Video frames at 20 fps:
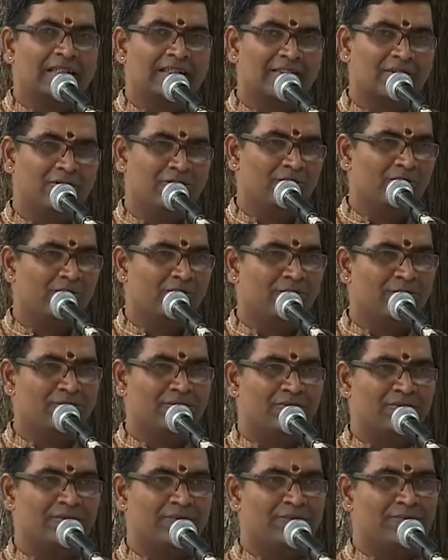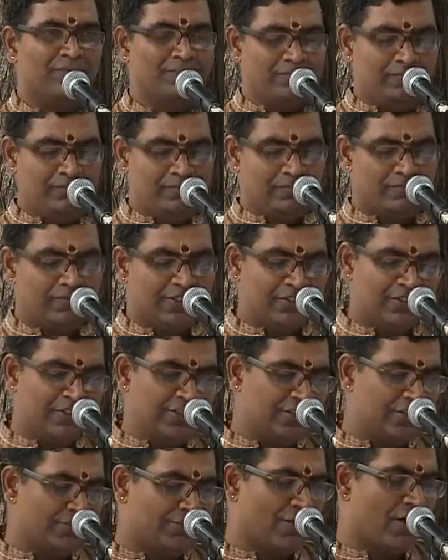So this
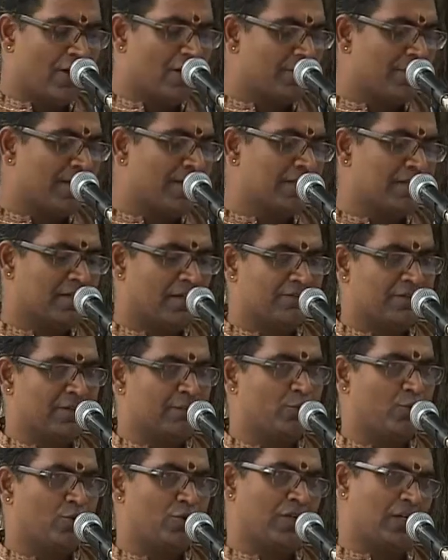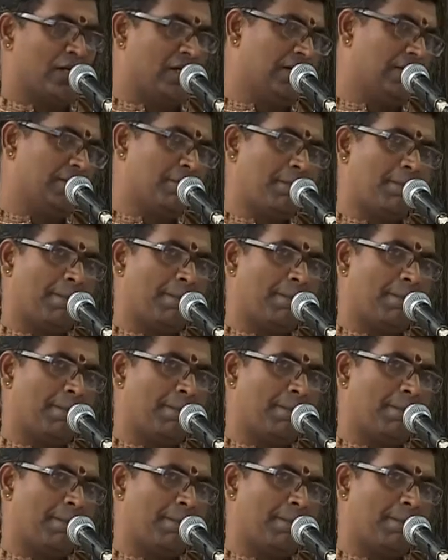is the format of the mohara.